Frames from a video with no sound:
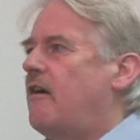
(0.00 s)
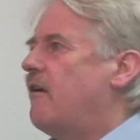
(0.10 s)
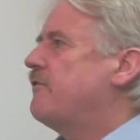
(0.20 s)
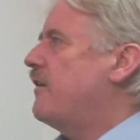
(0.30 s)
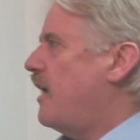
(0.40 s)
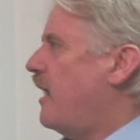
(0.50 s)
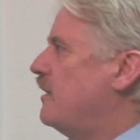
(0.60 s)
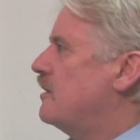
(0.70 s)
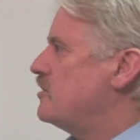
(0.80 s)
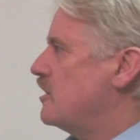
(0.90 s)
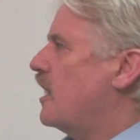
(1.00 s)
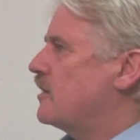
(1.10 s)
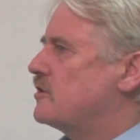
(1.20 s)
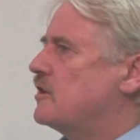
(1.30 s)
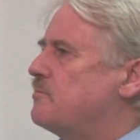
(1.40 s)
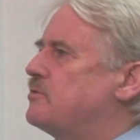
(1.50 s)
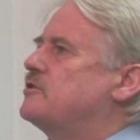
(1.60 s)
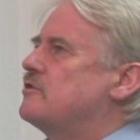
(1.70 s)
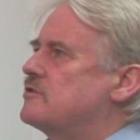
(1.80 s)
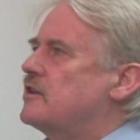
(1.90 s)
of energy actually
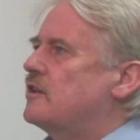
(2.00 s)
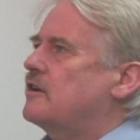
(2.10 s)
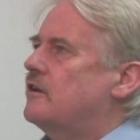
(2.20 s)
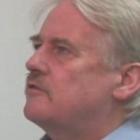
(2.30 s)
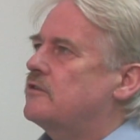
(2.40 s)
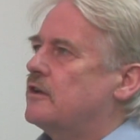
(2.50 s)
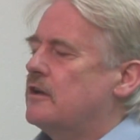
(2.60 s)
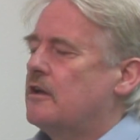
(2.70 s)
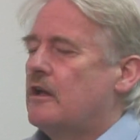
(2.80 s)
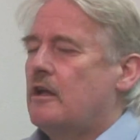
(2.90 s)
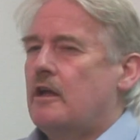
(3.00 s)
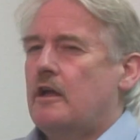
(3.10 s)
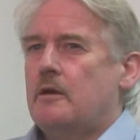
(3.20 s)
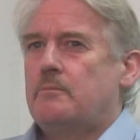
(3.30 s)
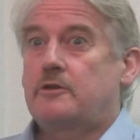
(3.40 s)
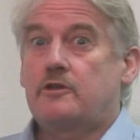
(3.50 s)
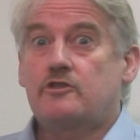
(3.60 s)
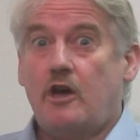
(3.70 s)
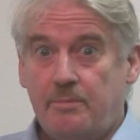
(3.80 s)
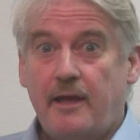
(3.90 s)
produced in the country. But the
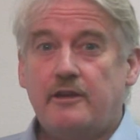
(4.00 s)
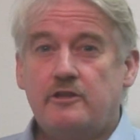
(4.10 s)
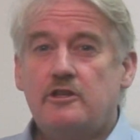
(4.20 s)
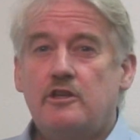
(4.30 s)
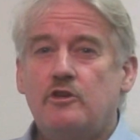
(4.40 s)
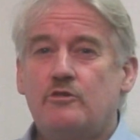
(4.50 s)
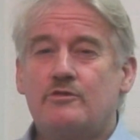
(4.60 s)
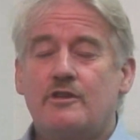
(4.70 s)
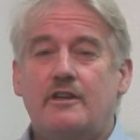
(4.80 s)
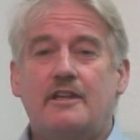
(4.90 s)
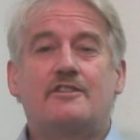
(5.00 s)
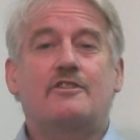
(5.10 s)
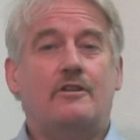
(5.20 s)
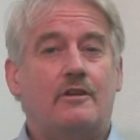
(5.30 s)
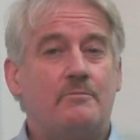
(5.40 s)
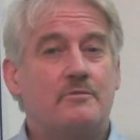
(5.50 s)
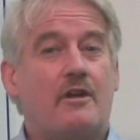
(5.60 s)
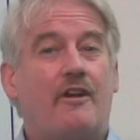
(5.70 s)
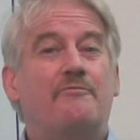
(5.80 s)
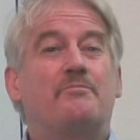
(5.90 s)
top energy user in terms
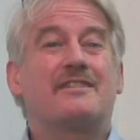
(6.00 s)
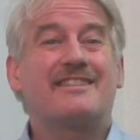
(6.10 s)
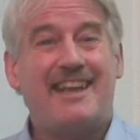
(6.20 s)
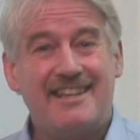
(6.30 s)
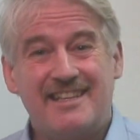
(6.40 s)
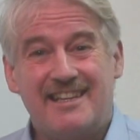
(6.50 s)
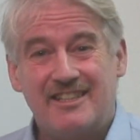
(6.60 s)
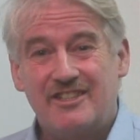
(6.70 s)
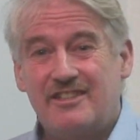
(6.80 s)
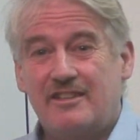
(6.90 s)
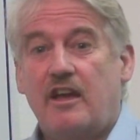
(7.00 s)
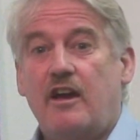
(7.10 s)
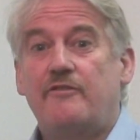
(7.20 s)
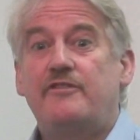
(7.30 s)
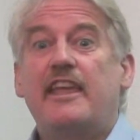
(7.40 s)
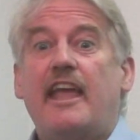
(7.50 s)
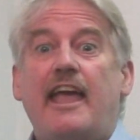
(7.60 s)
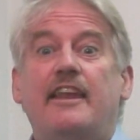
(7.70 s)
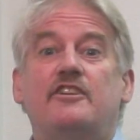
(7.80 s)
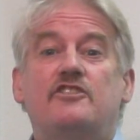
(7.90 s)
of percentage of the
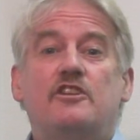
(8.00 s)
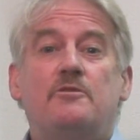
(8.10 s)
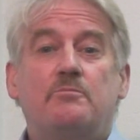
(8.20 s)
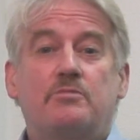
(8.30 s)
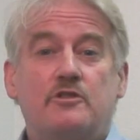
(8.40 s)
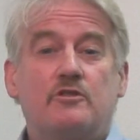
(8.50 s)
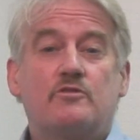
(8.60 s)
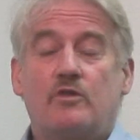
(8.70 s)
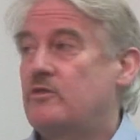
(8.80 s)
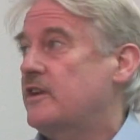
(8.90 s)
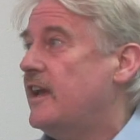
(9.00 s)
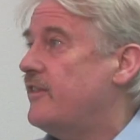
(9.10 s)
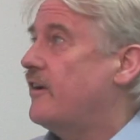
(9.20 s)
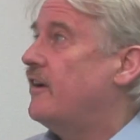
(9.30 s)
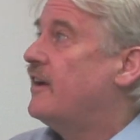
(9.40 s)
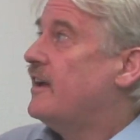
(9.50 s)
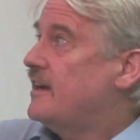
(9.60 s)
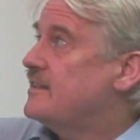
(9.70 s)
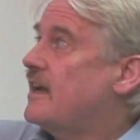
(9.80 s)
energy produced altogether is